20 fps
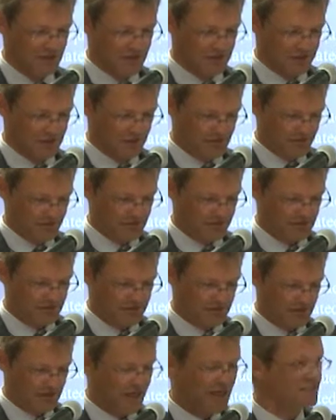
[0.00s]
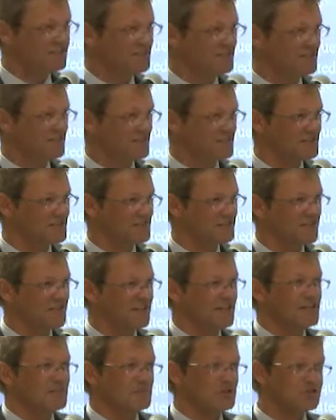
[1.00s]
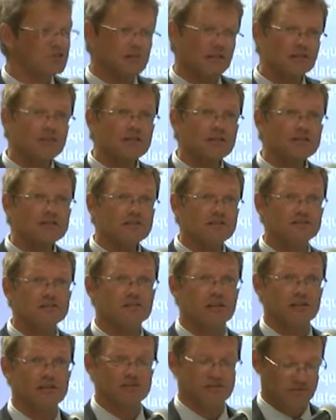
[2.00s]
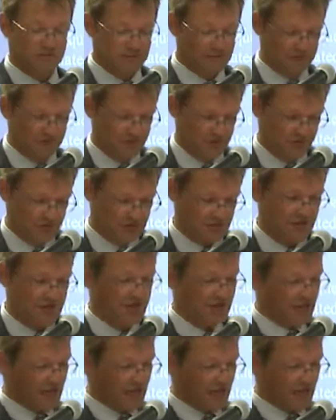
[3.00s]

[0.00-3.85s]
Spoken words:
those ideas? But so there are different kinds of legal Dutch,